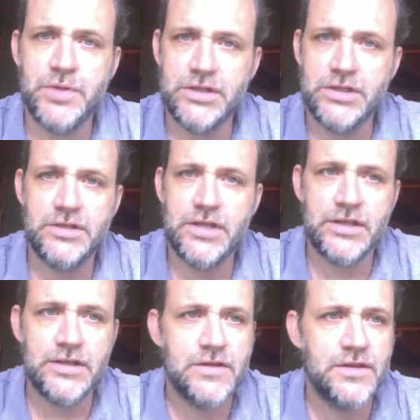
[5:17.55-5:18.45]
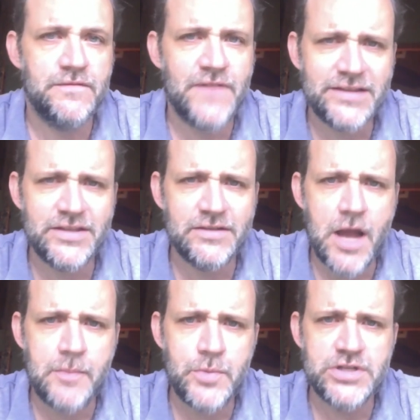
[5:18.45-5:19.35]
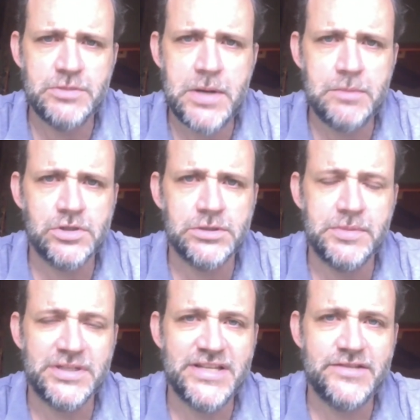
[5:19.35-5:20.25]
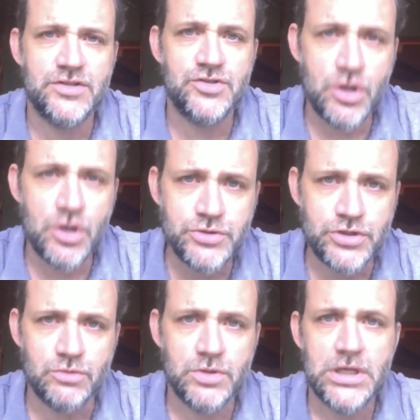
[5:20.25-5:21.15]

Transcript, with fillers: But it, the fact that Operation Paperclip existed shows you